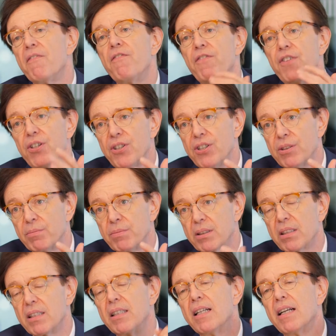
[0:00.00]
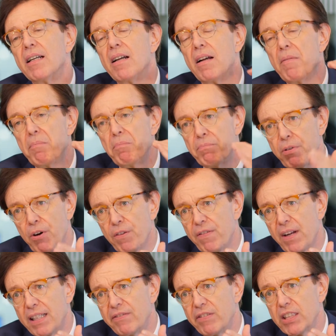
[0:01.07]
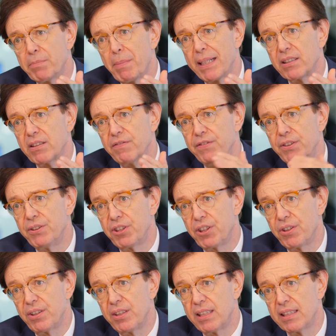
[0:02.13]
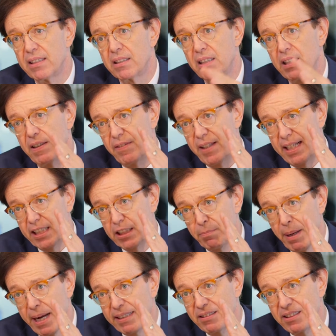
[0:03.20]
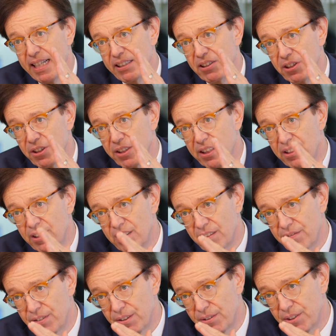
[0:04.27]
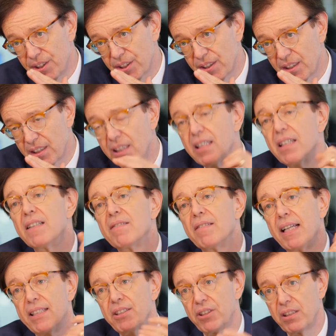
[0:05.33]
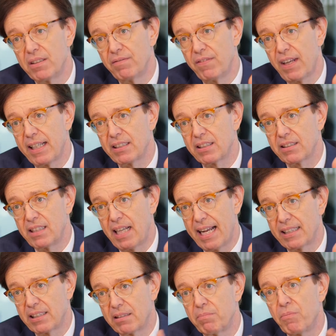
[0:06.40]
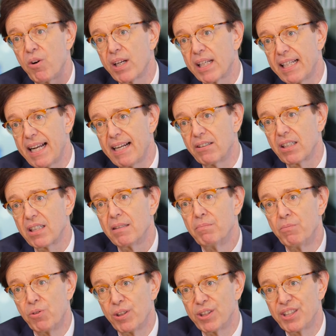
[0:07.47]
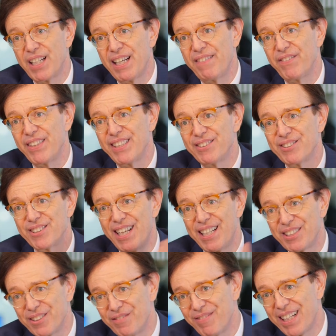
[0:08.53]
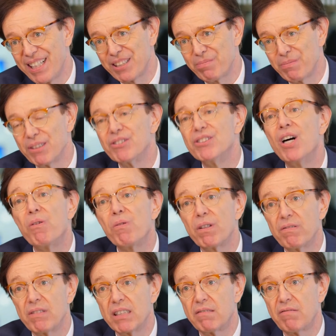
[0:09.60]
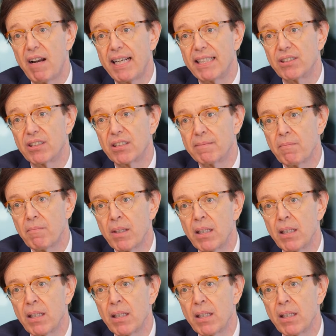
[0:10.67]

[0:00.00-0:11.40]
Firms, profile of expected future earnings. If they expect less earnings in the future, they should invest less. Market outcome, more savings, less investment, lower real rates.